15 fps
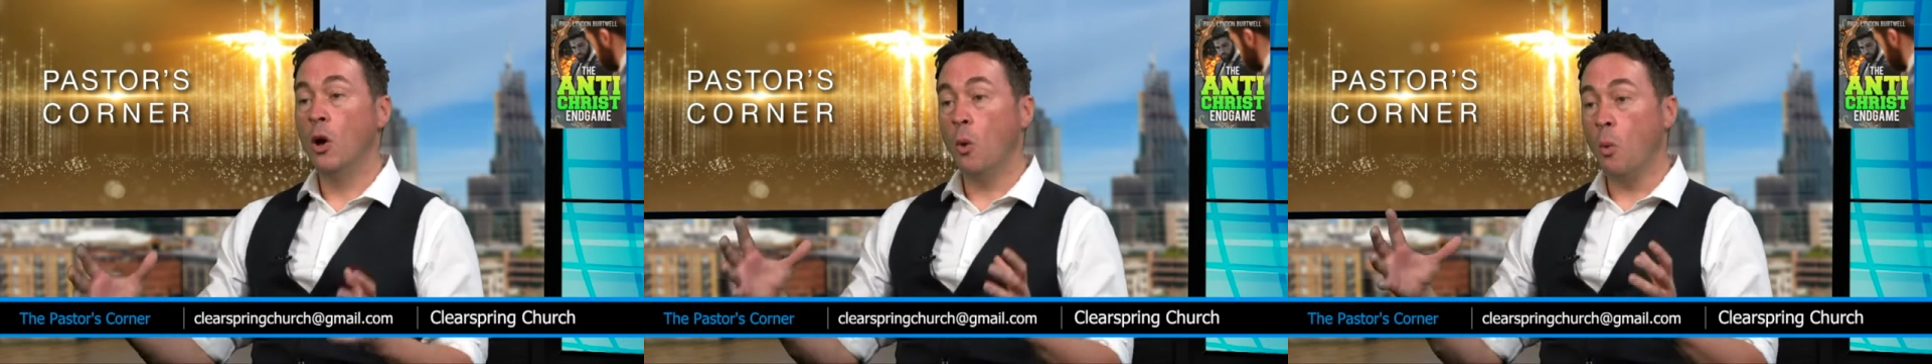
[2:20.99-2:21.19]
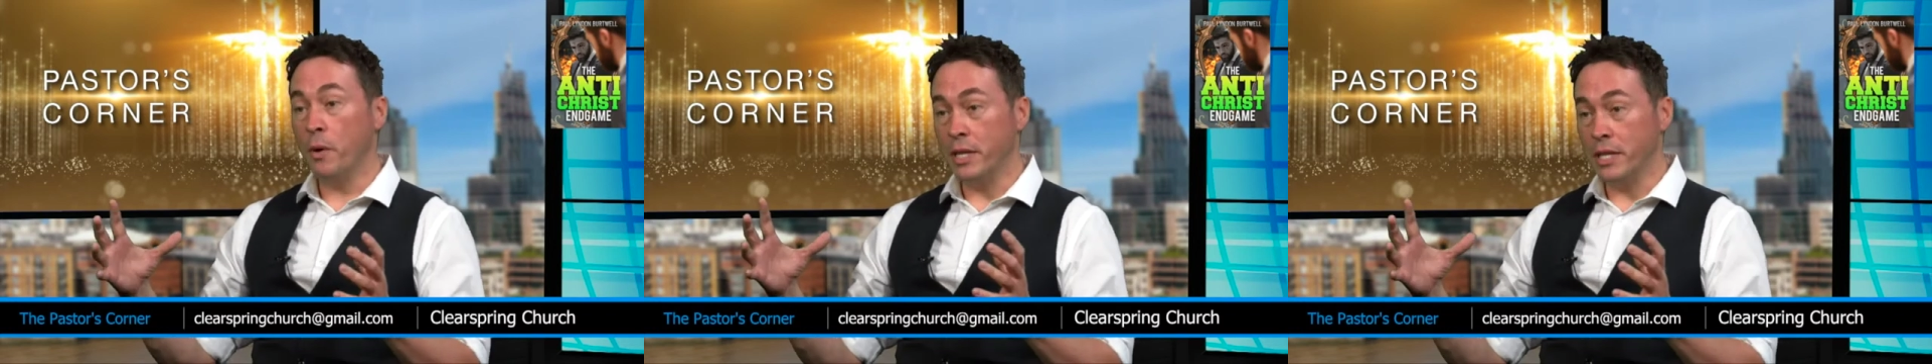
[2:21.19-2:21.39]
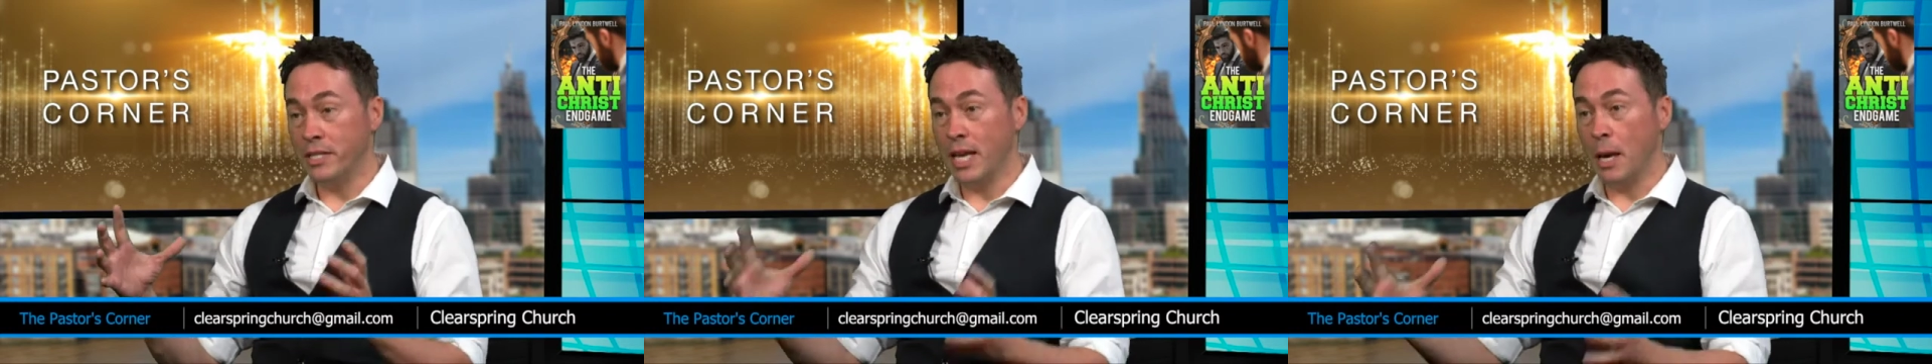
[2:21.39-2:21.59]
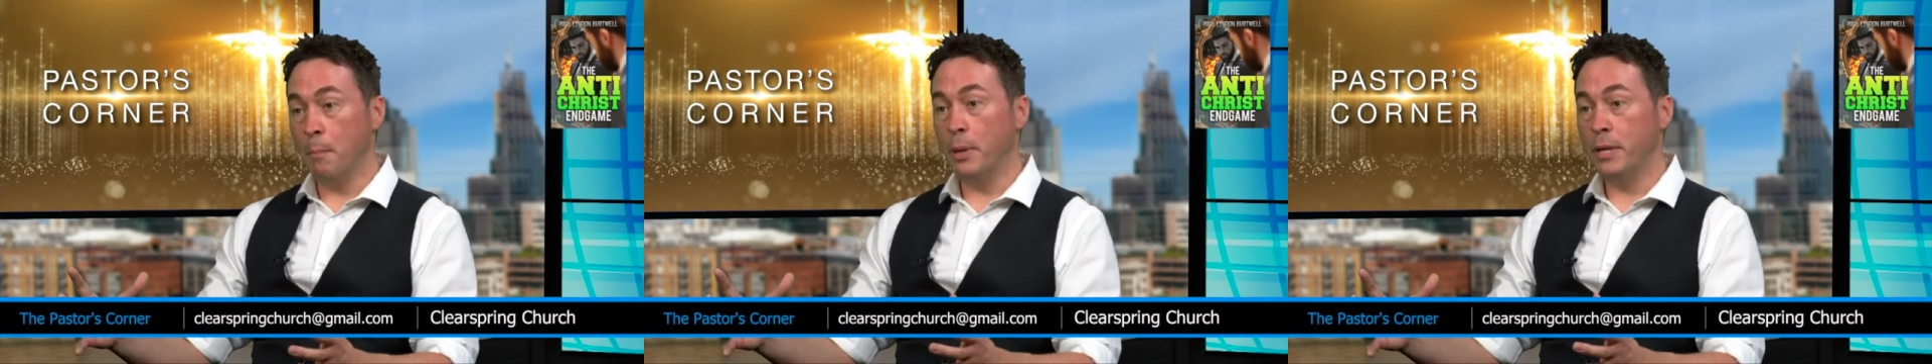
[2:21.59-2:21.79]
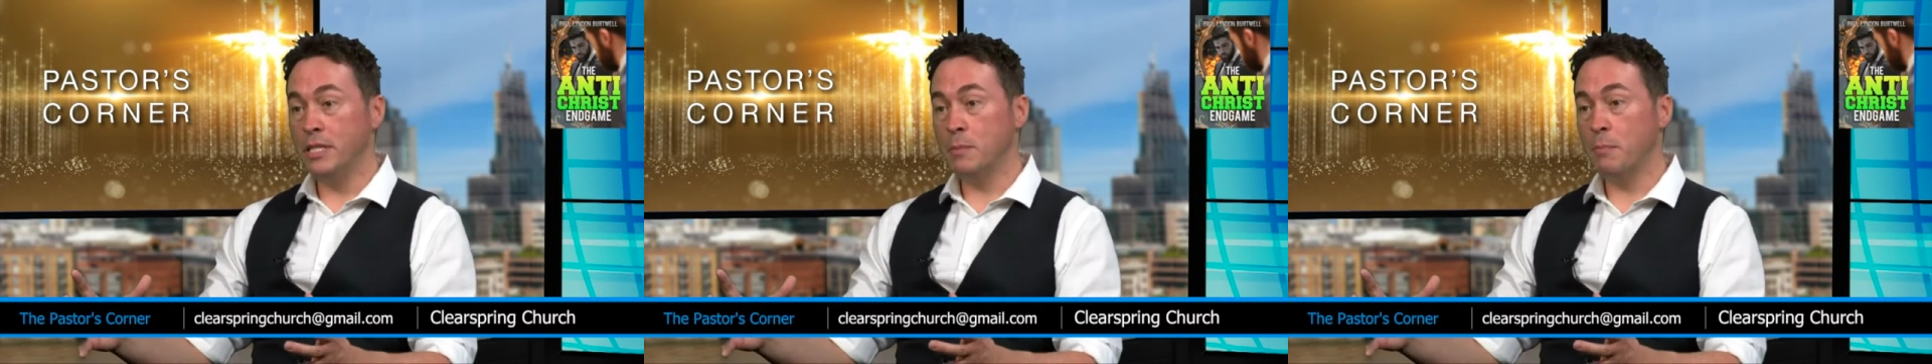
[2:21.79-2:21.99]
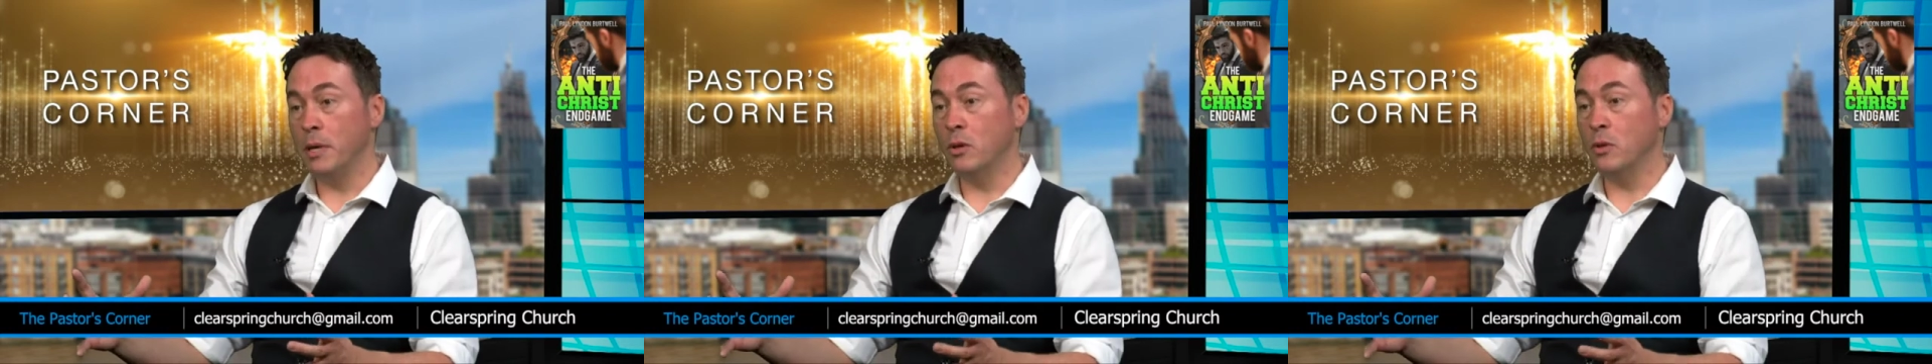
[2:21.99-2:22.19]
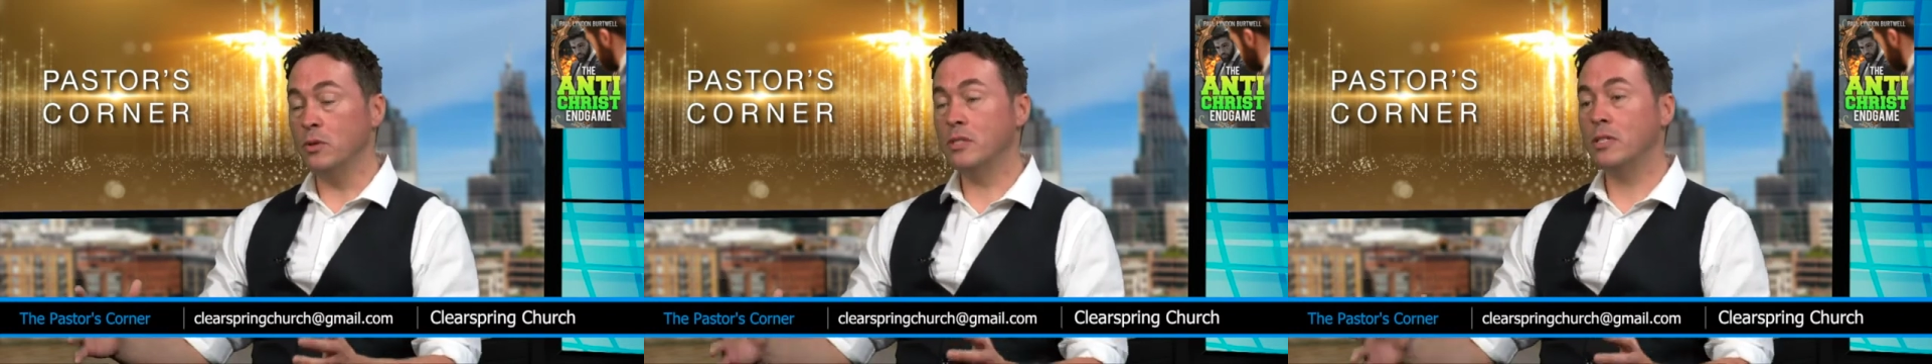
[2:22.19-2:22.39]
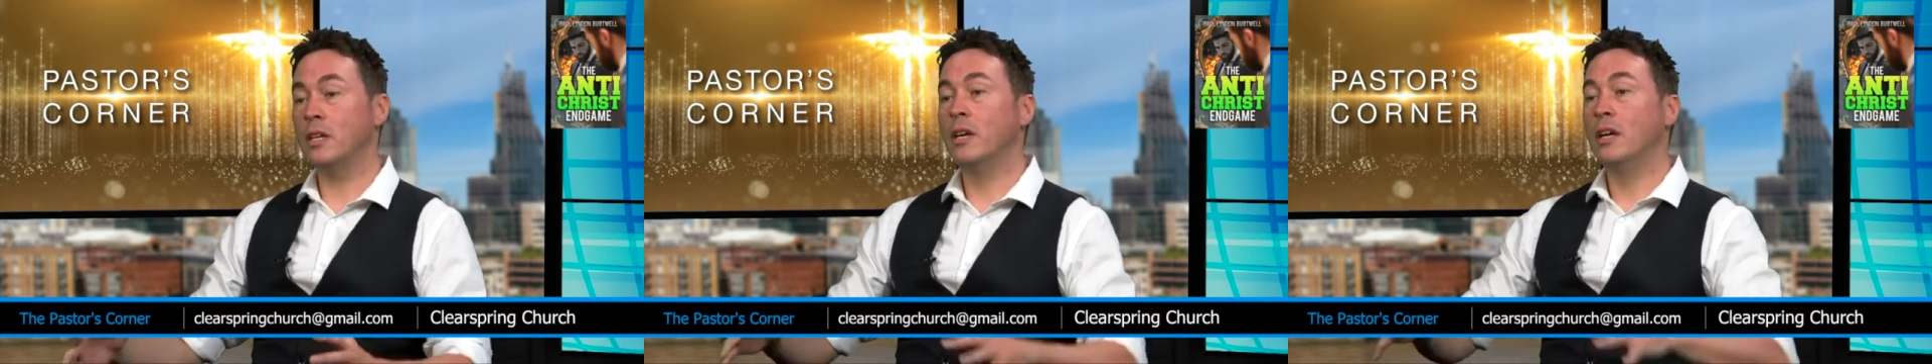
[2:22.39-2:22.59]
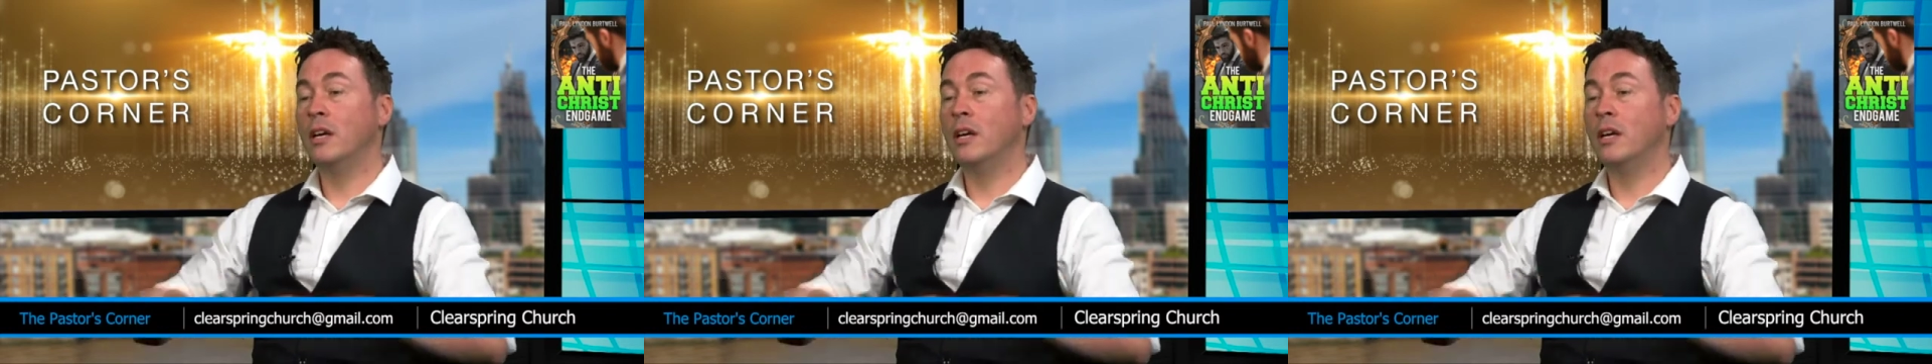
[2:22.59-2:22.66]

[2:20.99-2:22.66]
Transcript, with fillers: when the temple is built,